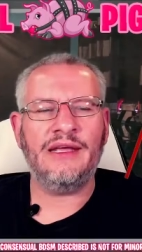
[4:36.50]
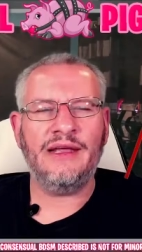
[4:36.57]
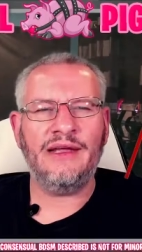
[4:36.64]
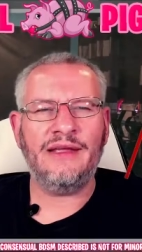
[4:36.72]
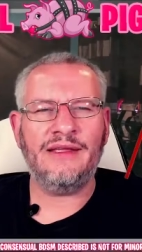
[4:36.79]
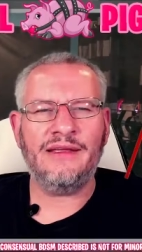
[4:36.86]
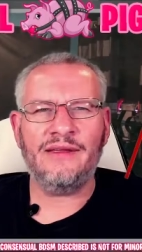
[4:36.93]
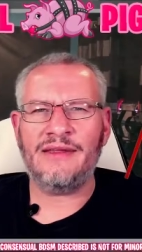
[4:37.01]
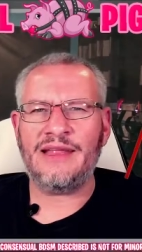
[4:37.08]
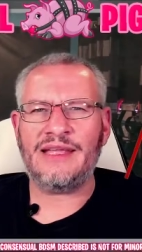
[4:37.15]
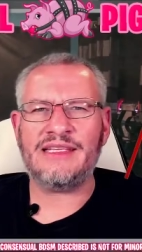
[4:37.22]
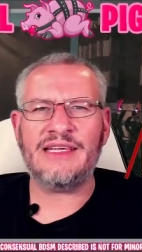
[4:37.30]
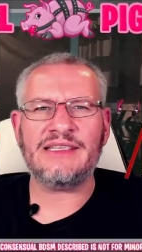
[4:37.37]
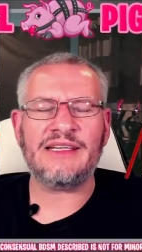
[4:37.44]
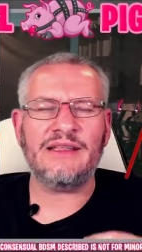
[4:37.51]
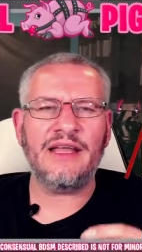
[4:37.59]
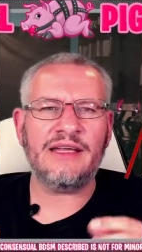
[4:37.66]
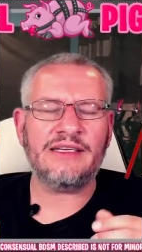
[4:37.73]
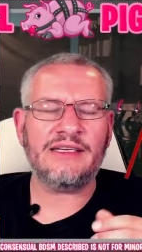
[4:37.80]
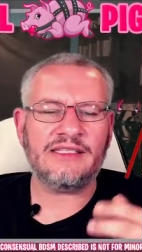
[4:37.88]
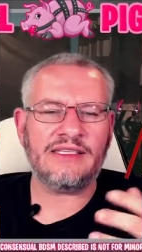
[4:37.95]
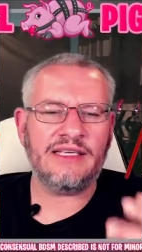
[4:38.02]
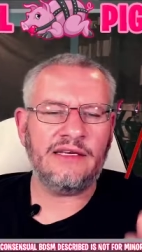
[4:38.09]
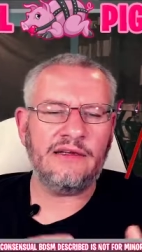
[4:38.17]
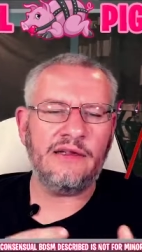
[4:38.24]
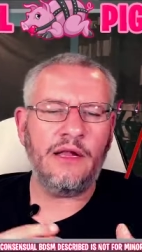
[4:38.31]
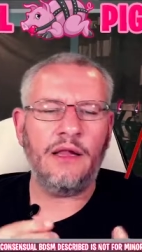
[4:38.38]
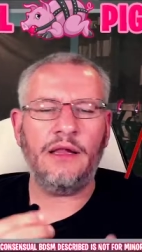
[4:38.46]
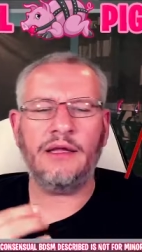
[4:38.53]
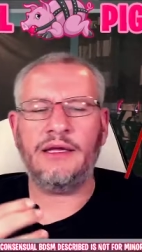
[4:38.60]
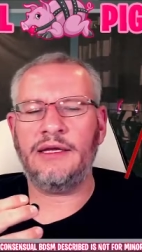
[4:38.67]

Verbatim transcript: that takes a lot of skill,